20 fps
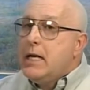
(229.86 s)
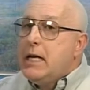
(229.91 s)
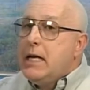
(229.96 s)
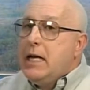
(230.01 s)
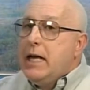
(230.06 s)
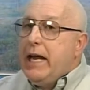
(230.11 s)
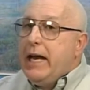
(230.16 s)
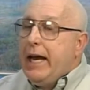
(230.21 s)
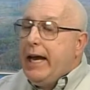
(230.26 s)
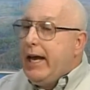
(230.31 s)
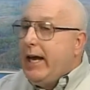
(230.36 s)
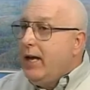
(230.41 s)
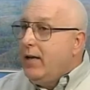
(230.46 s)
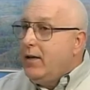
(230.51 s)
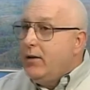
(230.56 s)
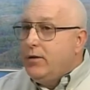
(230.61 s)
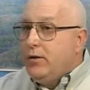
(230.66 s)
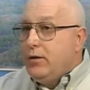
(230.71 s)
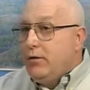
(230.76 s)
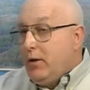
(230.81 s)

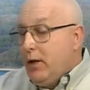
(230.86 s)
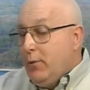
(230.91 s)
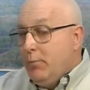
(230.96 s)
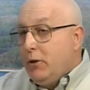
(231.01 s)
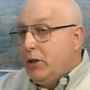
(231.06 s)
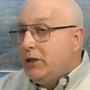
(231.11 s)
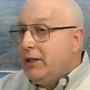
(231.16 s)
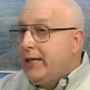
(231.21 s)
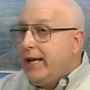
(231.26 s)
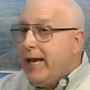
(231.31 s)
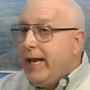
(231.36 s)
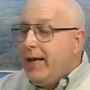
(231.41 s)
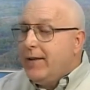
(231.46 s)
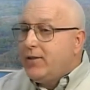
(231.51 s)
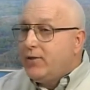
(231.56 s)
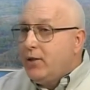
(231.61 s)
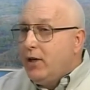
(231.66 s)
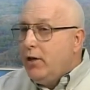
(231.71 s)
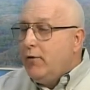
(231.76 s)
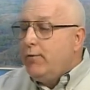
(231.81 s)
and you typically can't
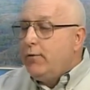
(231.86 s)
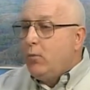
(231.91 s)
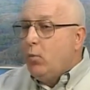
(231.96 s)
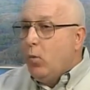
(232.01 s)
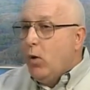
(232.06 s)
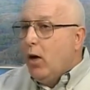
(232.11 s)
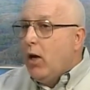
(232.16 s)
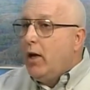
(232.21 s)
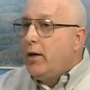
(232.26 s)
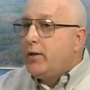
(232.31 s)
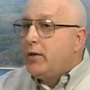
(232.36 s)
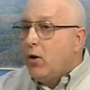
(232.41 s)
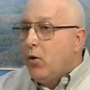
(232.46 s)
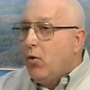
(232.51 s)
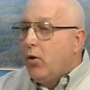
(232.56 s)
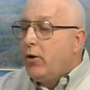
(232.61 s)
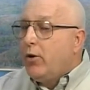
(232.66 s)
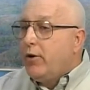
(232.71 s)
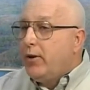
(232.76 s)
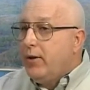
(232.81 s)
see from one
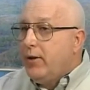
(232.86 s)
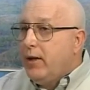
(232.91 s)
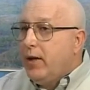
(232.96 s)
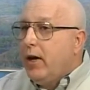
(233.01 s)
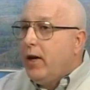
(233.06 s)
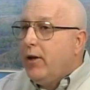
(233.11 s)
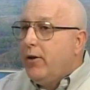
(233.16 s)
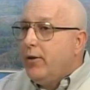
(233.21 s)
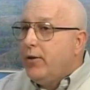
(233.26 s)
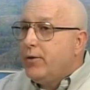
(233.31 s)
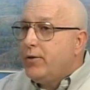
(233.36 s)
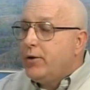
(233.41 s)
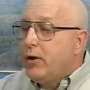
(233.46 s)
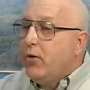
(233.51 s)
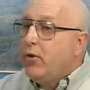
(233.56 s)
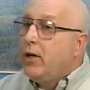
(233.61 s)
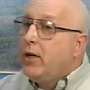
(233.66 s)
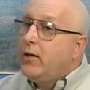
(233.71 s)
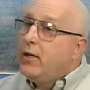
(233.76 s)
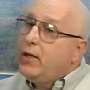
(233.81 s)
corner to the other.
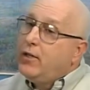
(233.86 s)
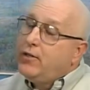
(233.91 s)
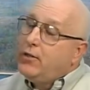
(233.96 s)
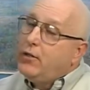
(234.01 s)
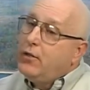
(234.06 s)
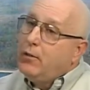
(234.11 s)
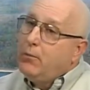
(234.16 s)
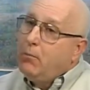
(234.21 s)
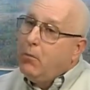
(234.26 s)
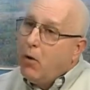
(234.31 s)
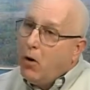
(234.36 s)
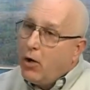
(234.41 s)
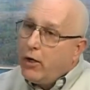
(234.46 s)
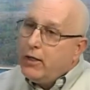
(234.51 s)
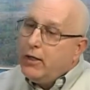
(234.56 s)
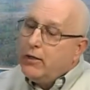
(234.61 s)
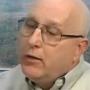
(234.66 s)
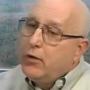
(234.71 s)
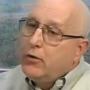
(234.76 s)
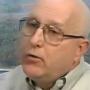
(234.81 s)
So in addition to
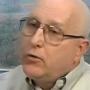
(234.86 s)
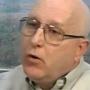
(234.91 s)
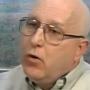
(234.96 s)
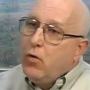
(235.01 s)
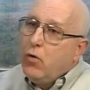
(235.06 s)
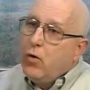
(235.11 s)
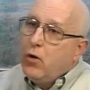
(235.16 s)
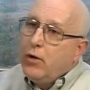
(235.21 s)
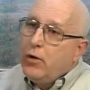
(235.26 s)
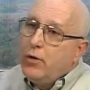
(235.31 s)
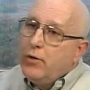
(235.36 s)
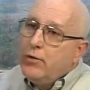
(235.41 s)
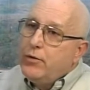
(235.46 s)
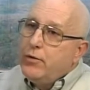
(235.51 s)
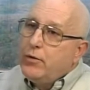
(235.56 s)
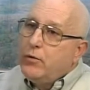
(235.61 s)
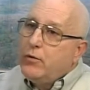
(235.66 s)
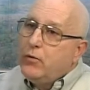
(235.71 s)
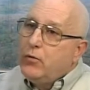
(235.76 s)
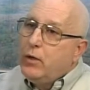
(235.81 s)
marking those corners,
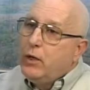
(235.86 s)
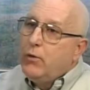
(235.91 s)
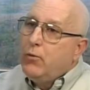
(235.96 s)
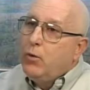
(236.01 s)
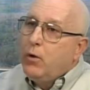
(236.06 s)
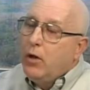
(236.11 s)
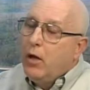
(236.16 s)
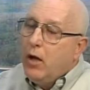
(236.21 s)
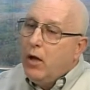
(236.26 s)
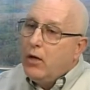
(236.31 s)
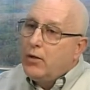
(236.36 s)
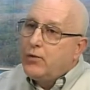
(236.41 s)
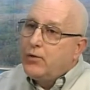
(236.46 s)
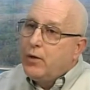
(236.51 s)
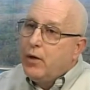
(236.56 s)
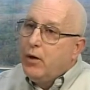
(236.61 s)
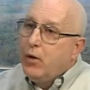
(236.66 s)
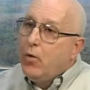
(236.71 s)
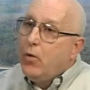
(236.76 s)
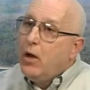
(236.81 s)
we will
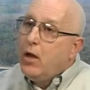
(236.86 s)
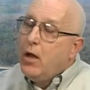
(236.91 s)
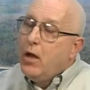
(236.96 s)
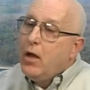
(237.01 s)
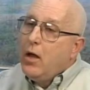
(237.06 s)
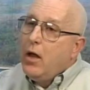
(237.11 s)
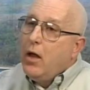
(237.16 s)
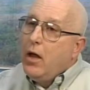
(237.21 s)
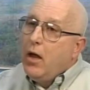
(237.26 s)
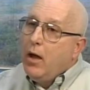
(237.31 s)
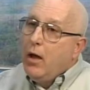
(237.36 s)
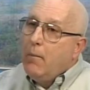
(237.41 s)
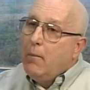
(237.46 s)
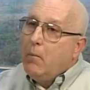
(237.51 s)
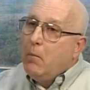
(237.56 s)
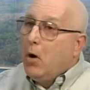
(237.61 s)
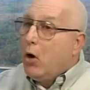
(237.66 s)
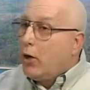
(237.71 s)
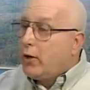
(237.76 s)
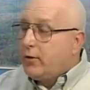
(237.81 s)
also
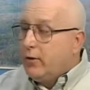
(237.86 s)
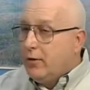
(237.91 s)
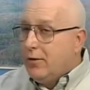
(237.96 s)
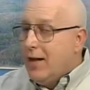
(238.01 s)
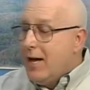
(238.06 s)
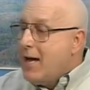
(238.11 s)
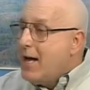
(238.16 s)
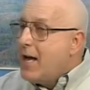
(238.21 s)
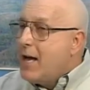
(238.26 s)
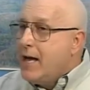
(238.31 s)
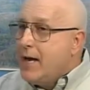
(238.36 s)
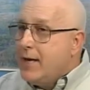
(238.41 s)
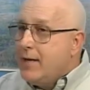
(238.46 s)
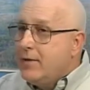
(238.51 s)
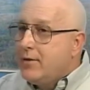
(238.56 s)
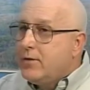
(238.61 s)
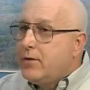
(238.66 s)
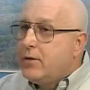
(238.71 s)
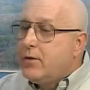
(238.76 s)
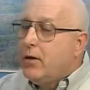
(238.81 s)
mark the
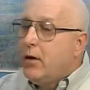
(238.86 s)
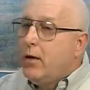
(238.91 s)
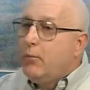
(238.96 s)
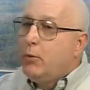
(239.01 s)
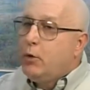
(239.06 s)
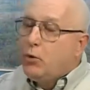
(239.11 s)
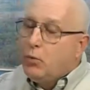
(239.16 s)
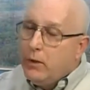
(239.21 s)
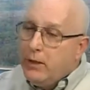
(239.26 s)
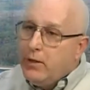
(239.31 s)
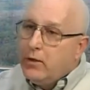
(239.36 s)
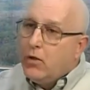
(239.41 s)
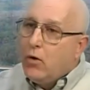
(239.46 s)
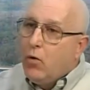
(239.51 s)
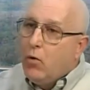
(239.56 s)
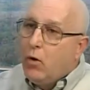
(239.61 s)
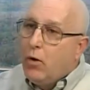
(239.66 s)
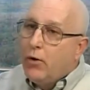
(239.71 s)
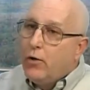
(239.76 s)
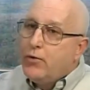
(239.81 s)
lines between the
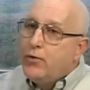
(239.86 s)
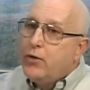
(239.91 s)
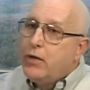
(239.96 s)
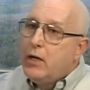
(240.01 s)
corners,